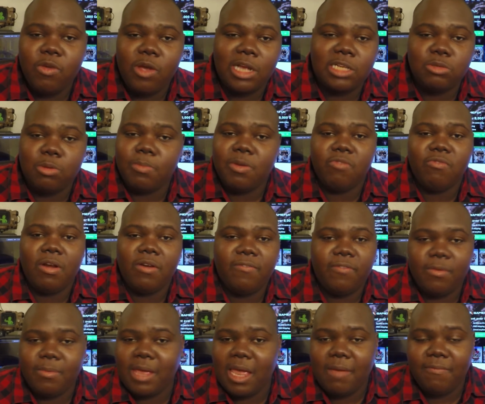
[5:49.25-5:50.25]
guys want me to rent
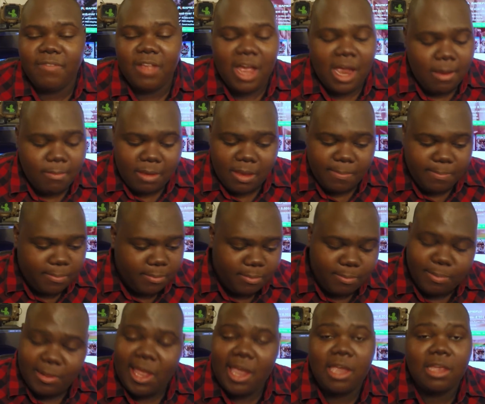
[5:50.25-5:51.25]
from Gamefly and me
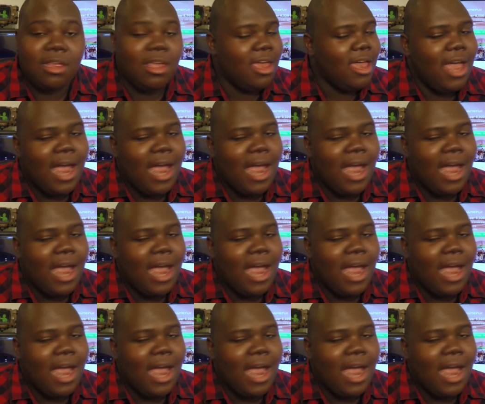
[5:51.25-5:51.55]
play?